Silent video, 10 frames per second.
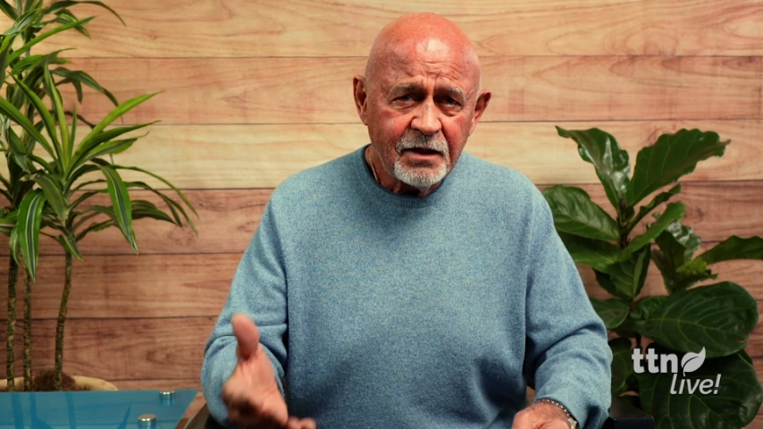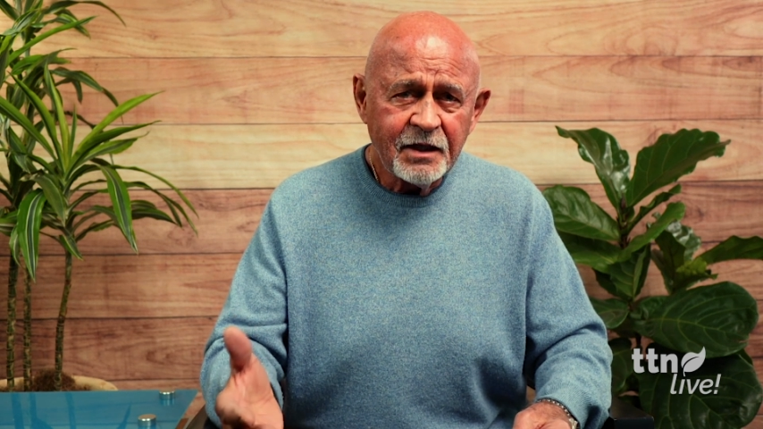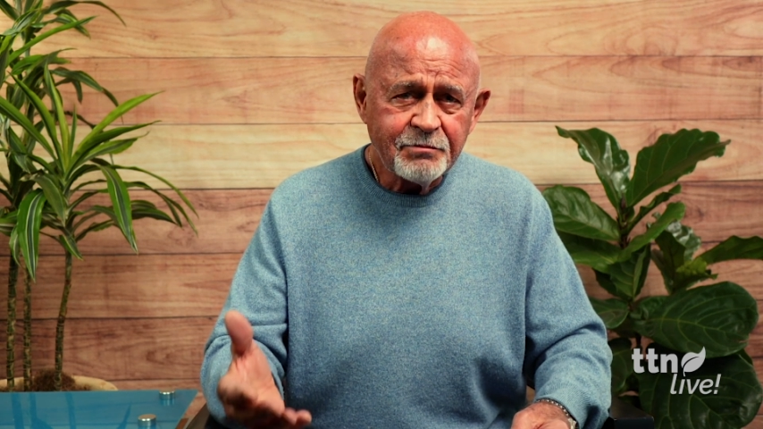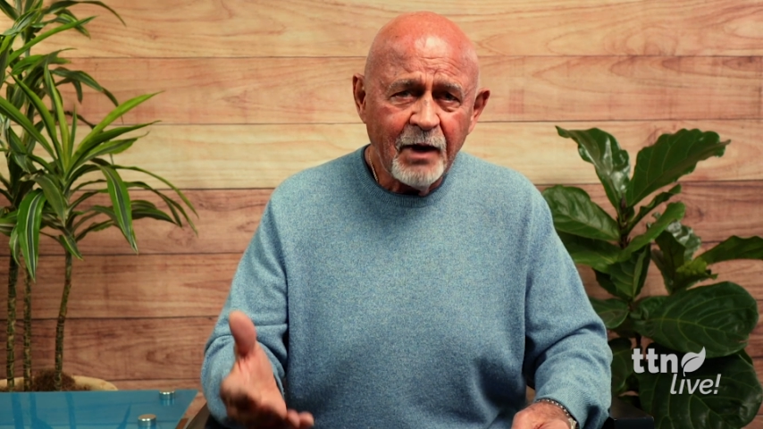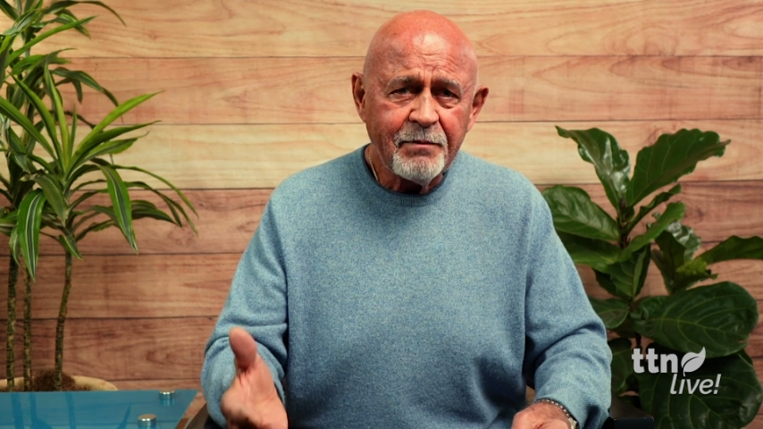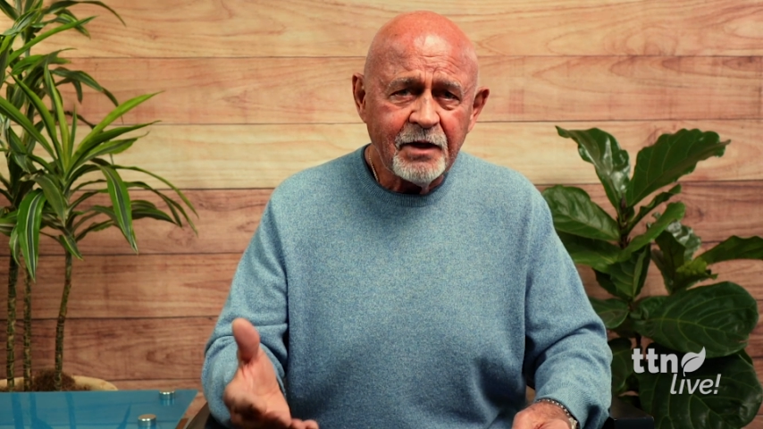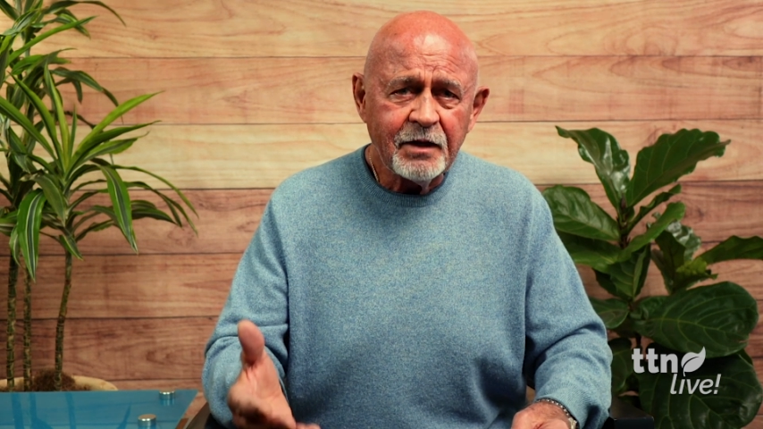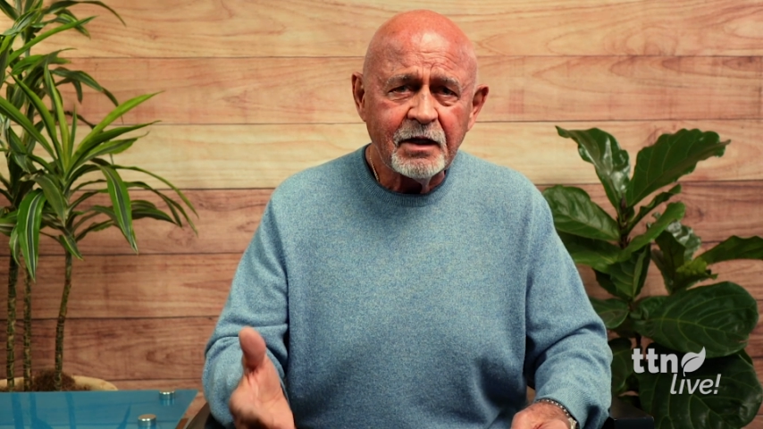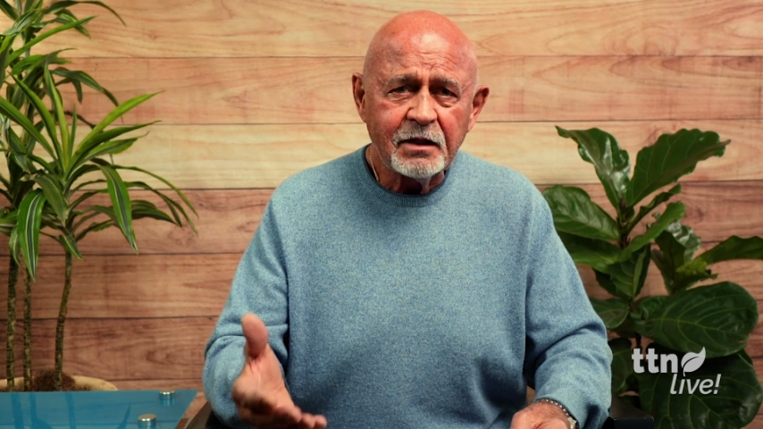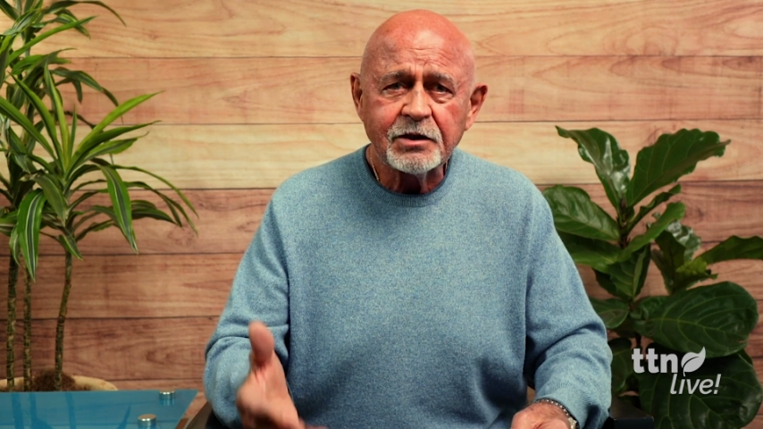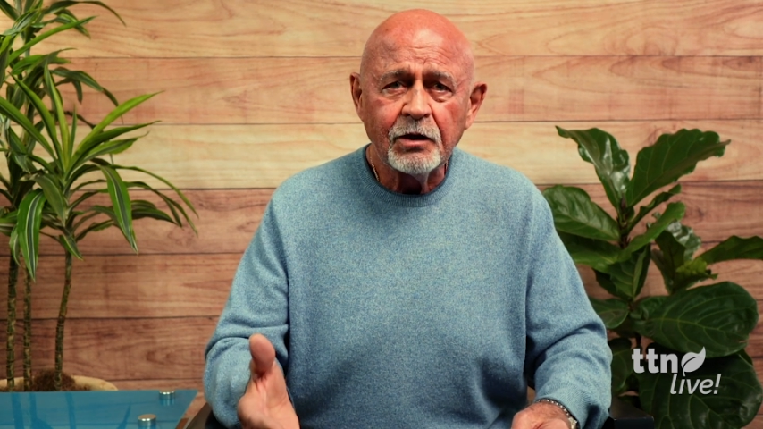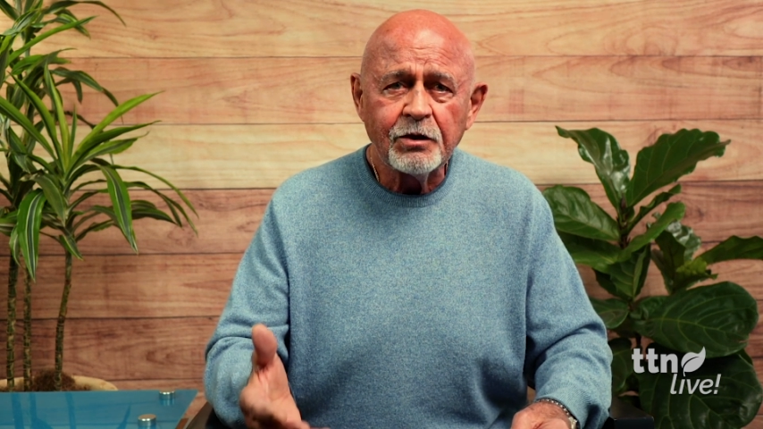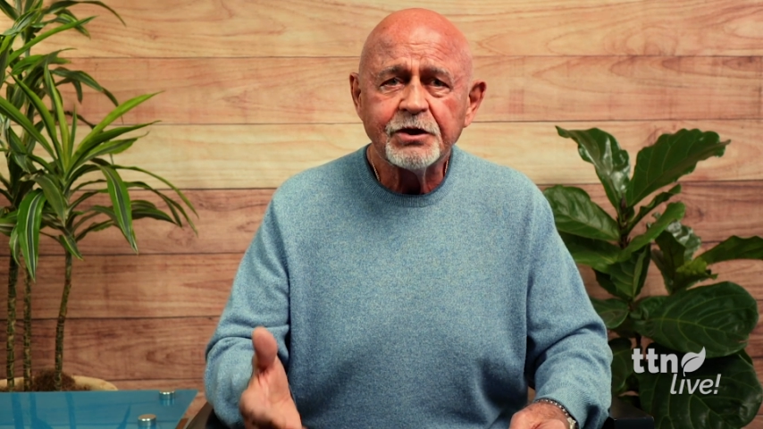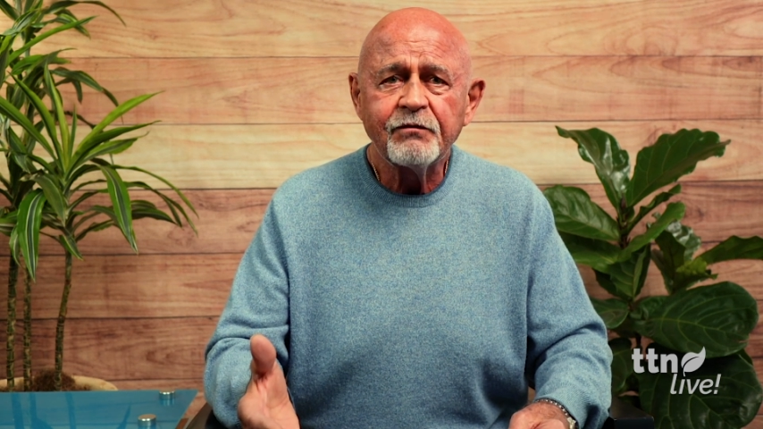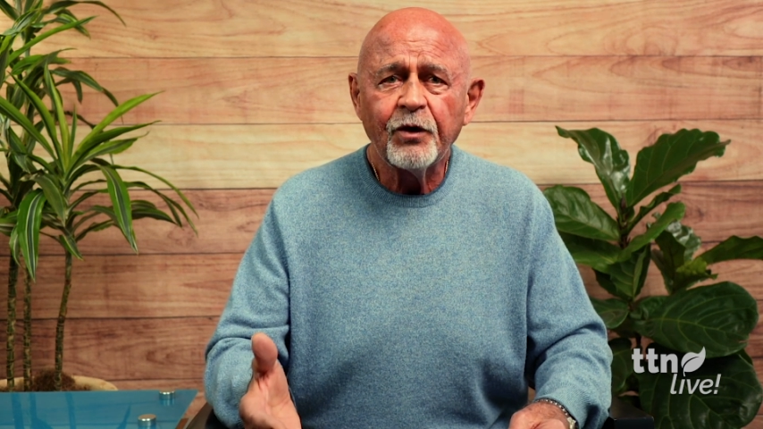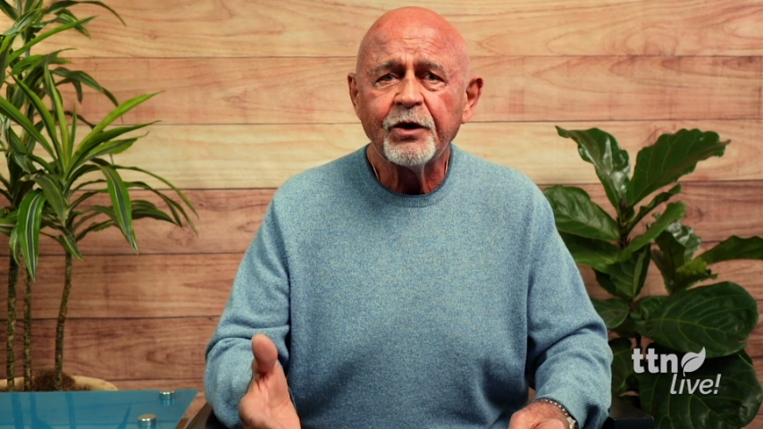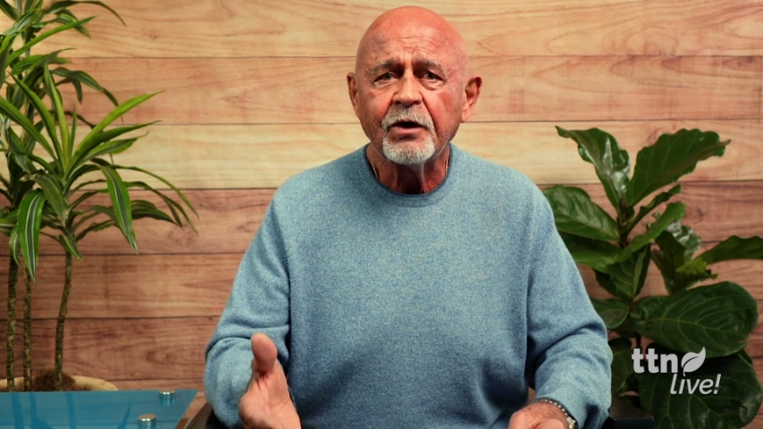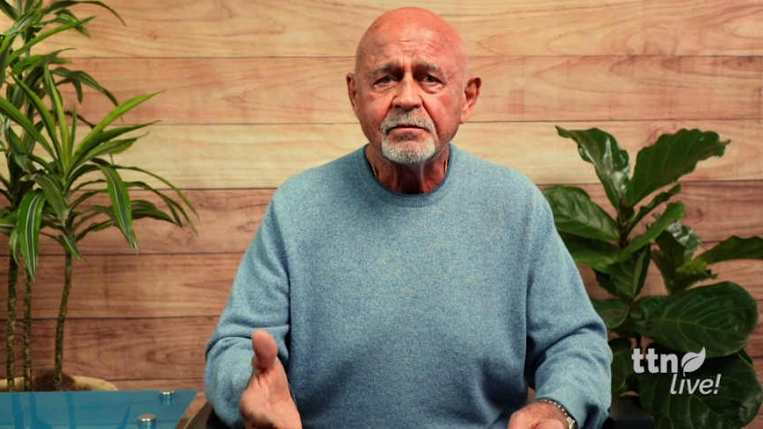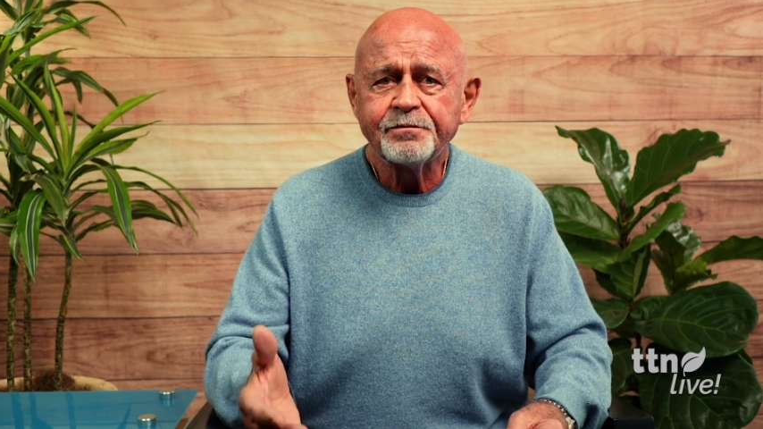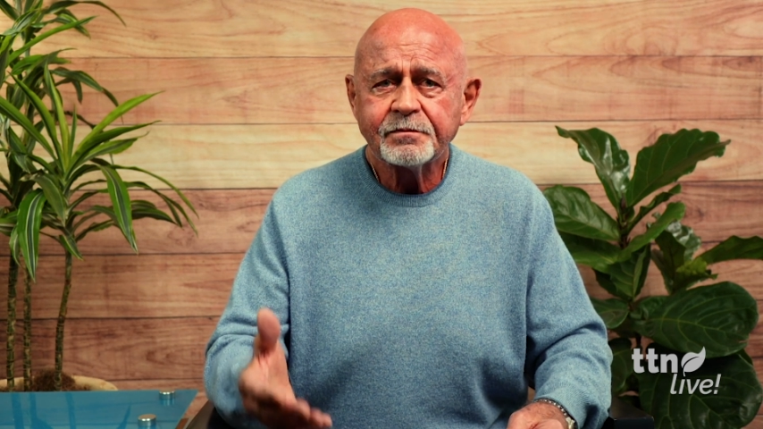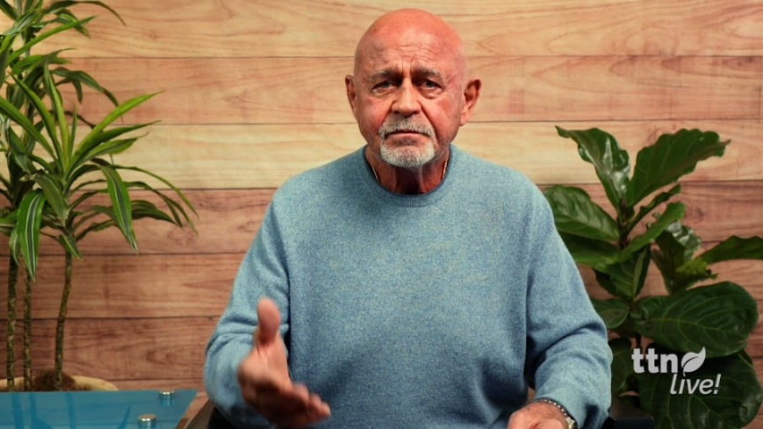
this might be the solution for you.